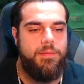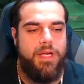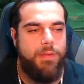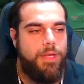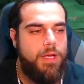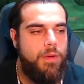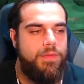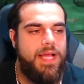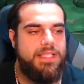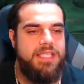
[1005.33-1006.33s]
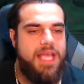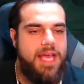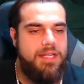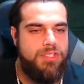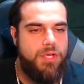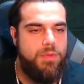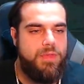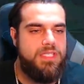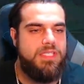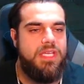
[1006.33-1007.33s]
Here we go. That's the end. So
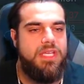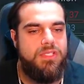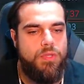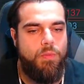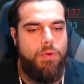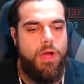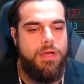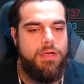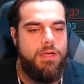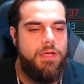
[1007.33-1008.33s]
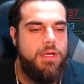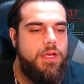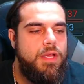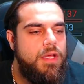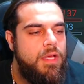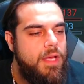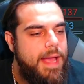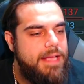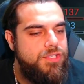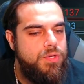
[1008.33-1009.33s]
this is the run.
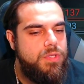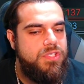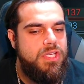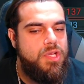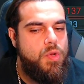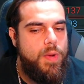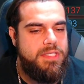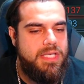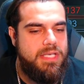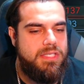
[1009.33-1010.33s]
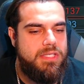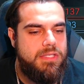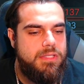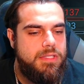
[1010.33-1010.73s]
As you can see, Quintis